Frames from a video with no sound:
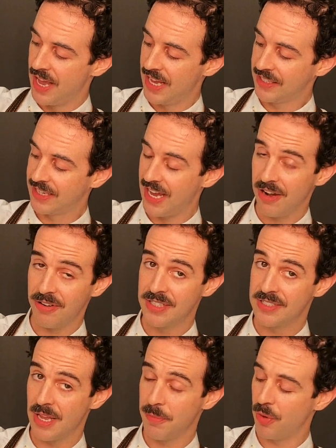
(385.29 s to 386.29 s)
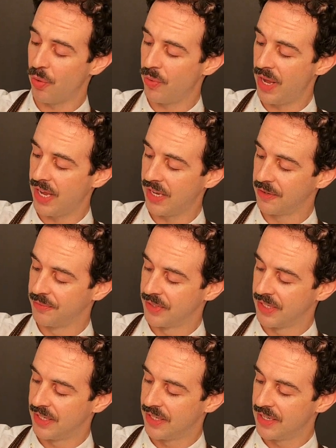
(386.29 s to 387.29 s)
and carried them away.
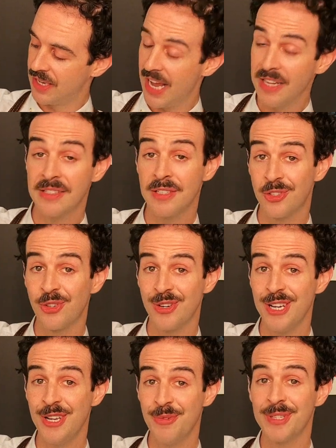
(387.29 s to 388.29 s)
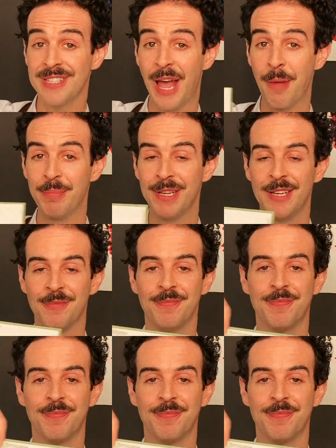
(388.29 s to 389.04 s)
And the tree was happy.